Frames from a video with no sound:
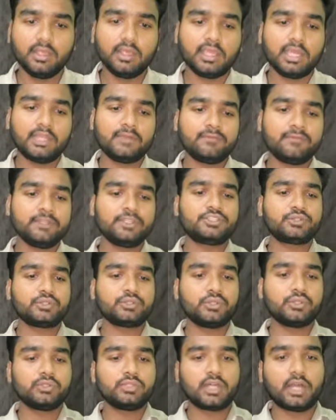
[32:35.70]
It will show
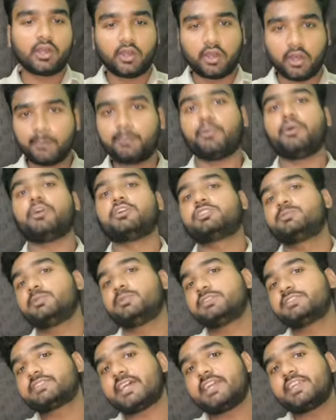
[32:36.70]
you the all possible
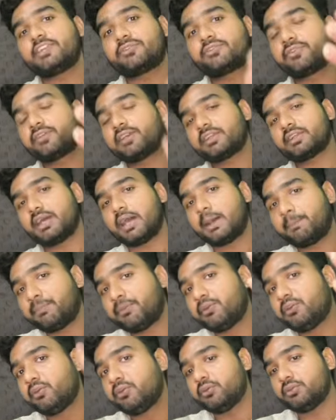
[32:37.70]
sites where
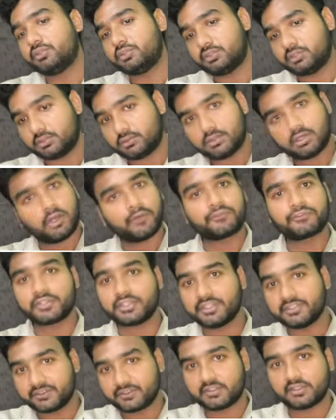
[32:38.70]
upload option
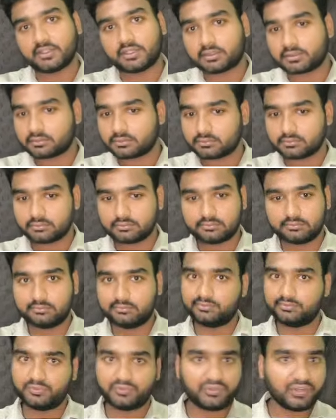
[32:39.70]
is there.
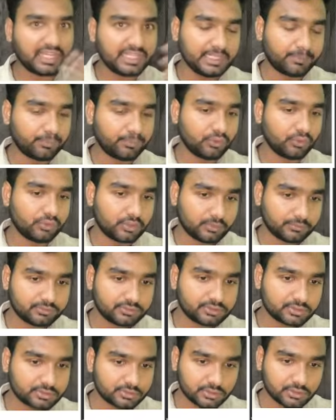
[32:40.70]
File upload
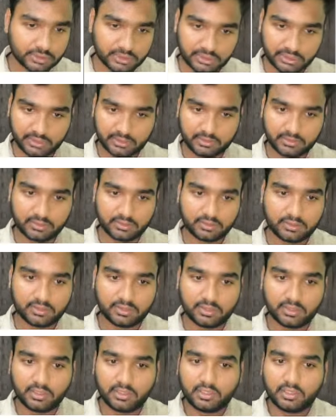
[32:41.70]
option. Okay.
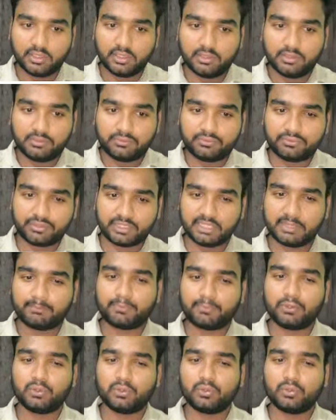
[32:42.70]
Free
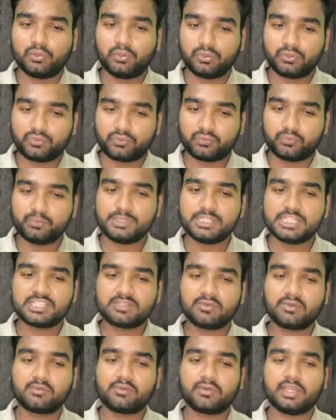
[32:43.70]
upload,
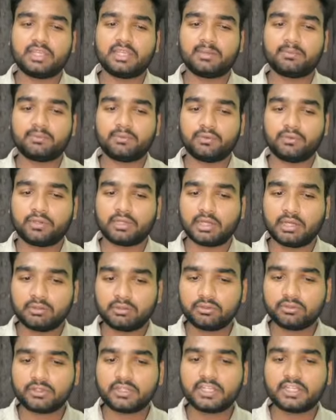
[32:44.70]
PHP file upload, how
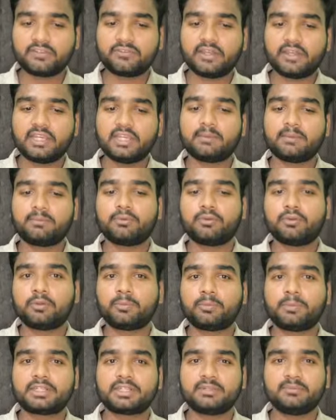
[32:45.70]
to create file upload
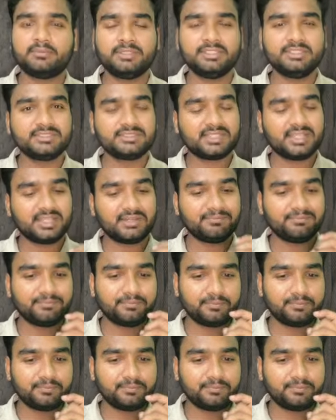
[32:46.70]
button means up.